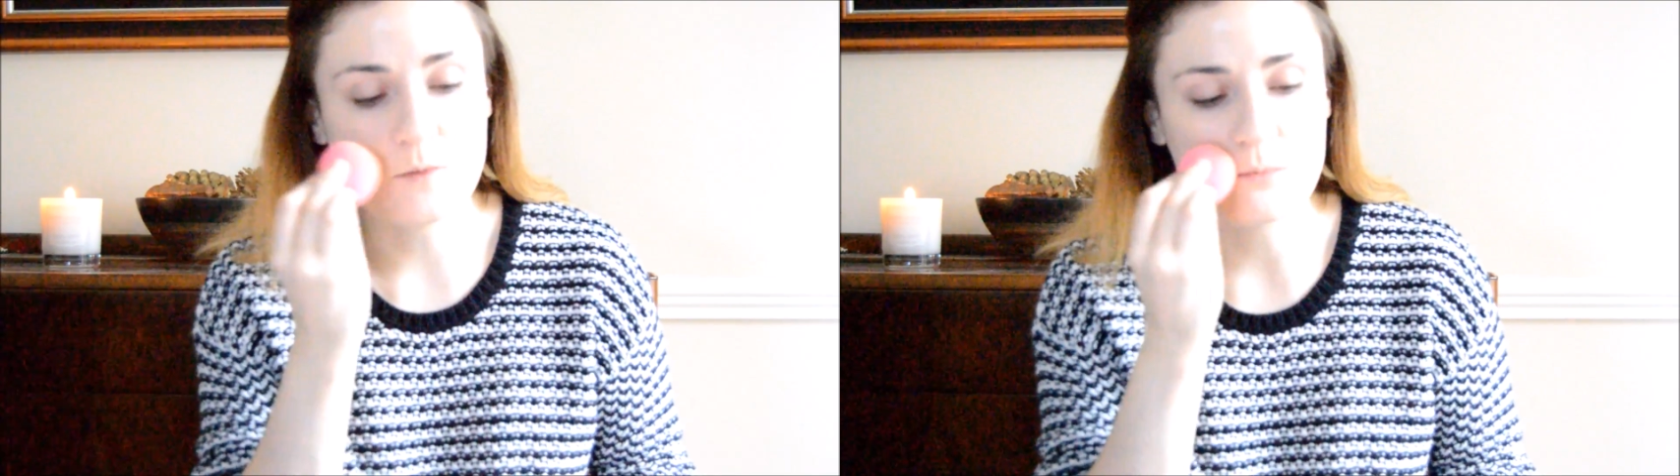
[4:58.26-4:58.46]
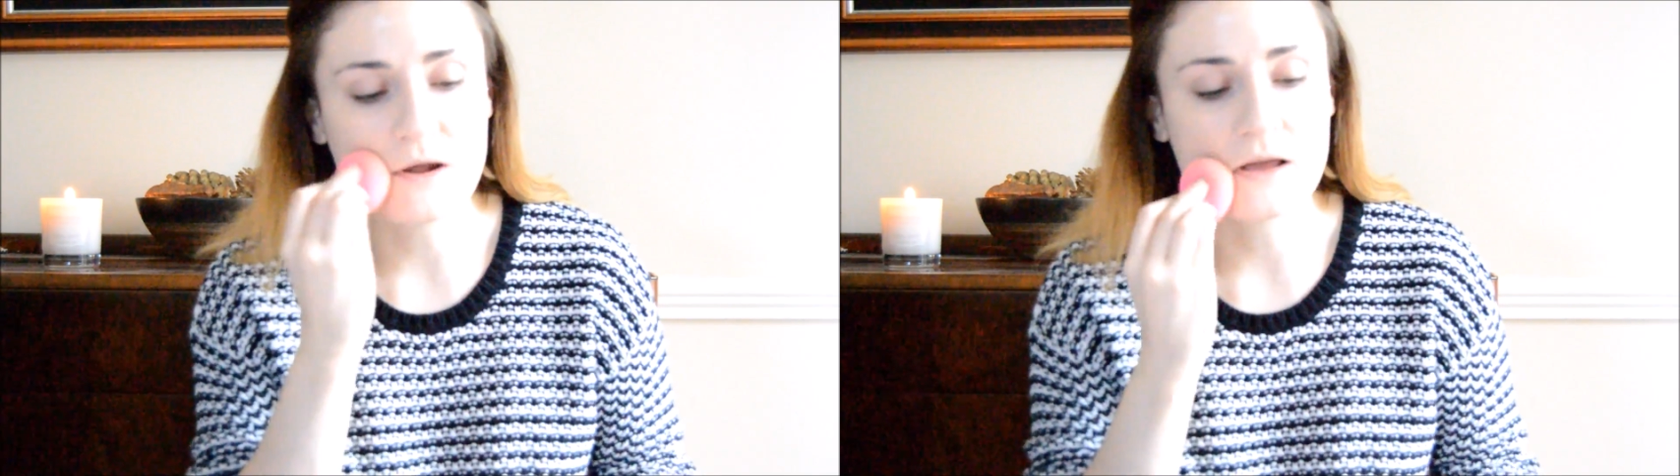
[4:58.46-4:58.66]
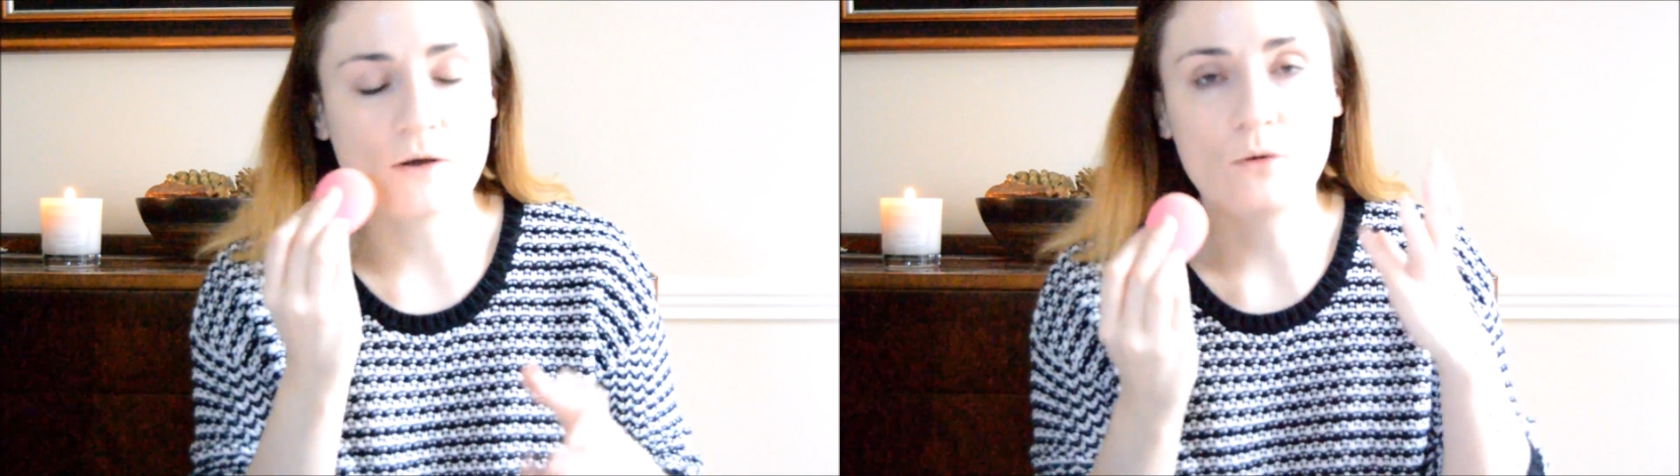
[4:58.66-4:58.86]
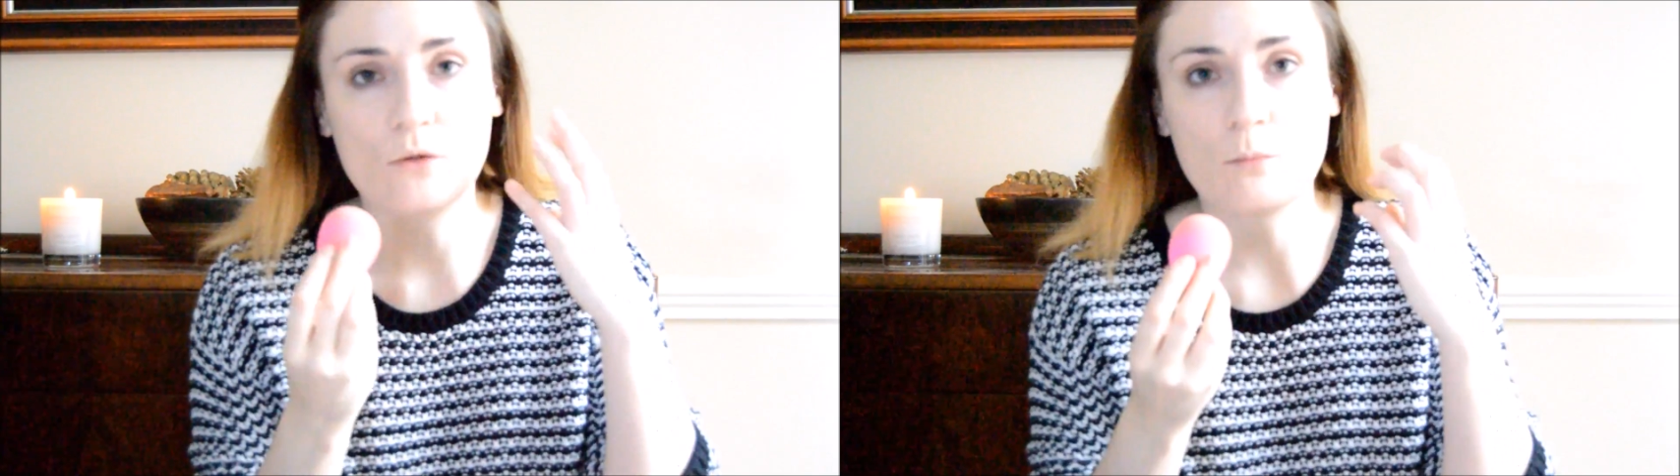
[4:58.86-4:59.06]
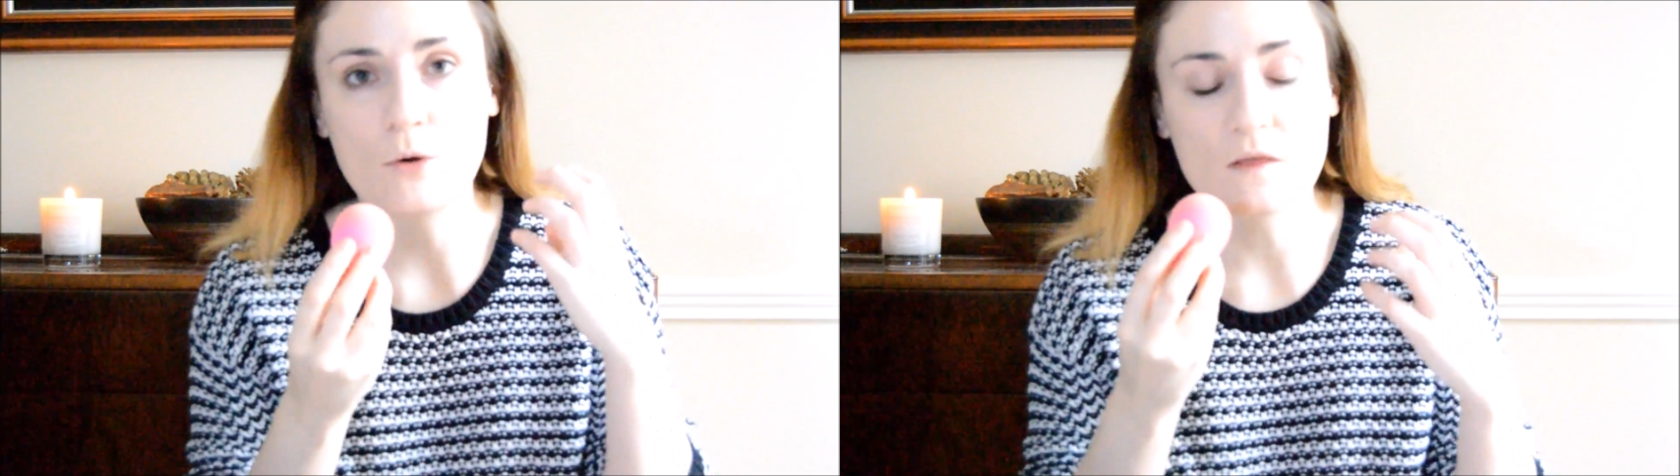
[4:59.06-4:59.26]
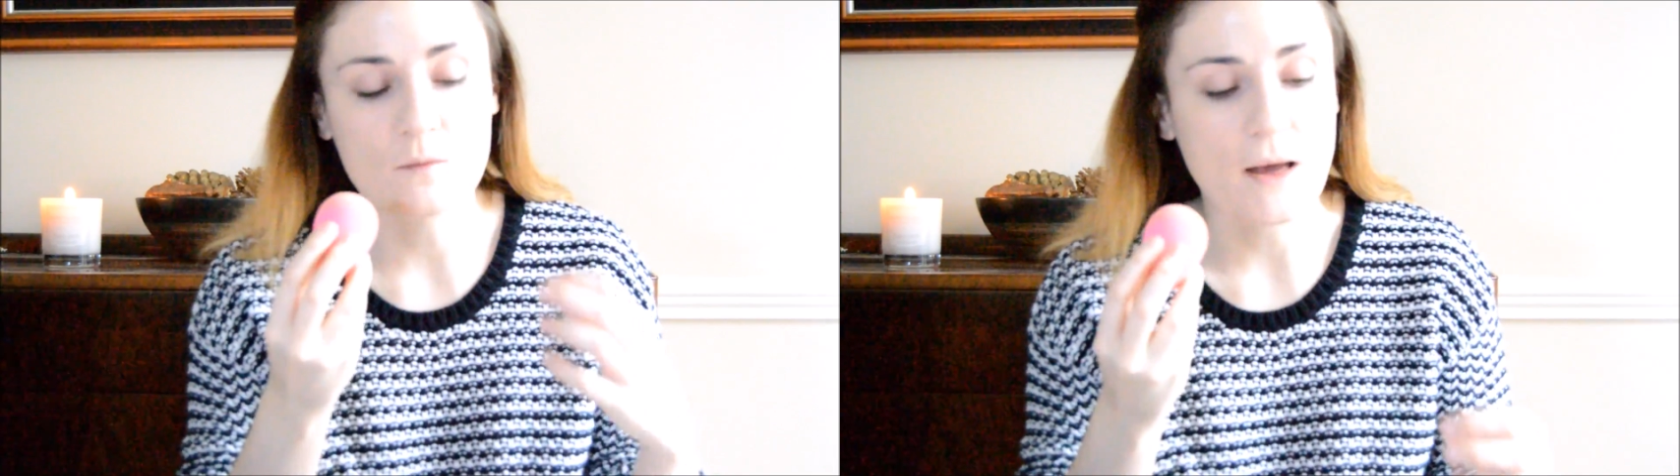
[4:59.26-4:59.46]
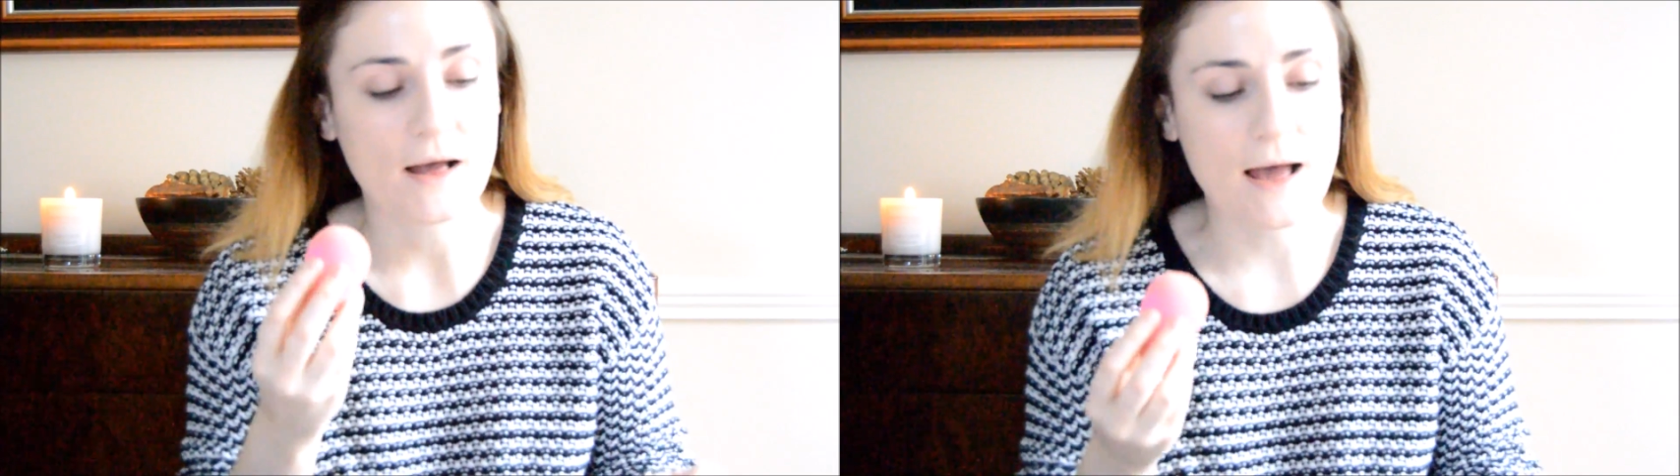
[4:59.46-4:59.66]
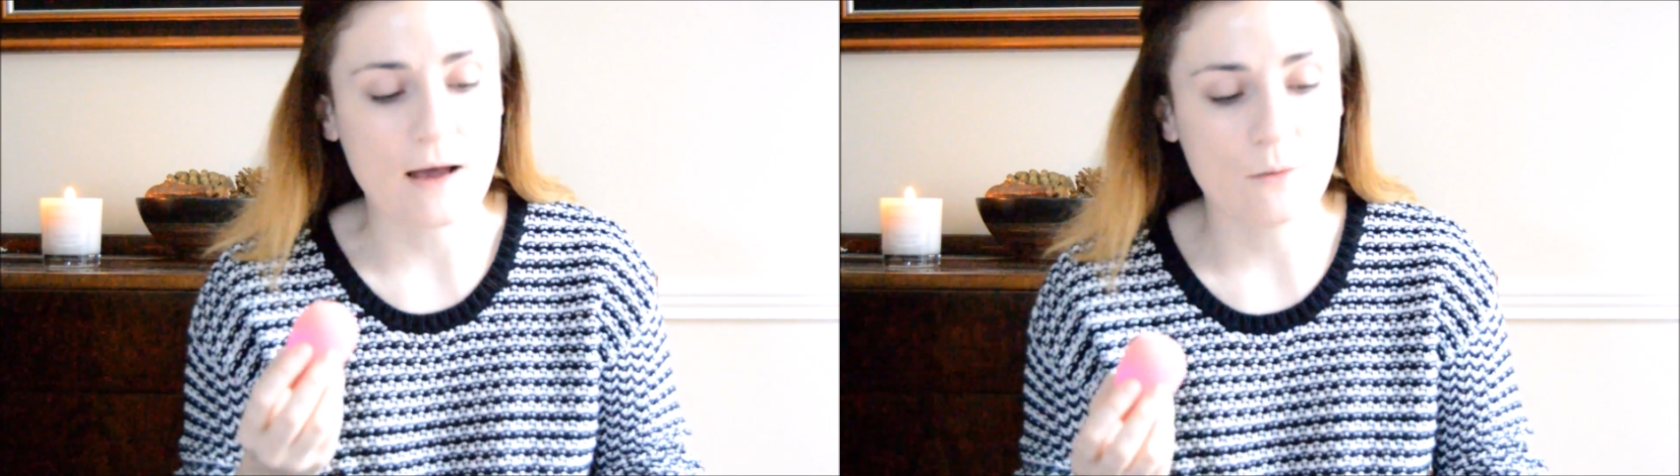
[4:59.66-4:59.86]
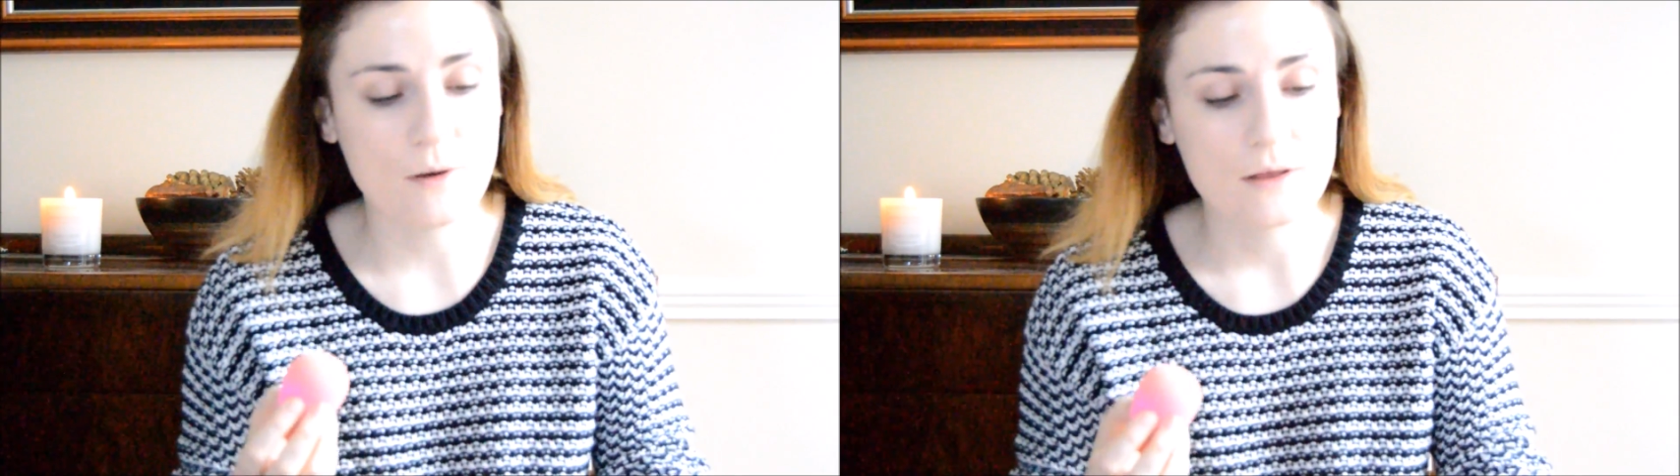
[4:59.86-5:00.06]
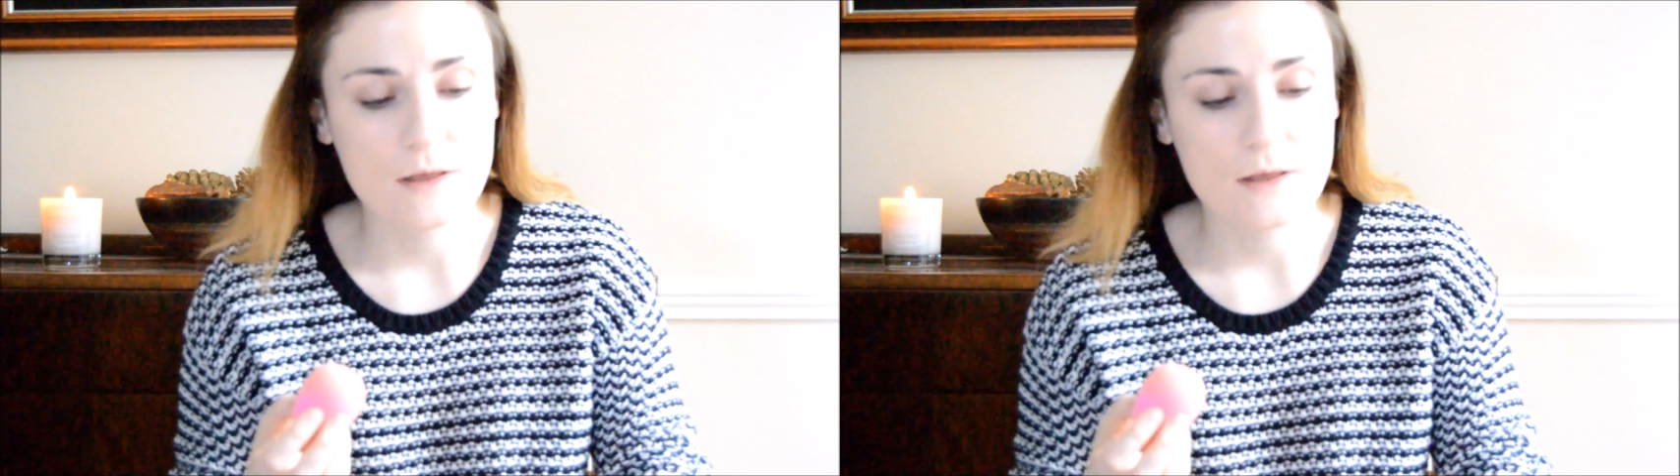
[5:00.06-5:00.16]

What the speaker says: and bring all the points back out.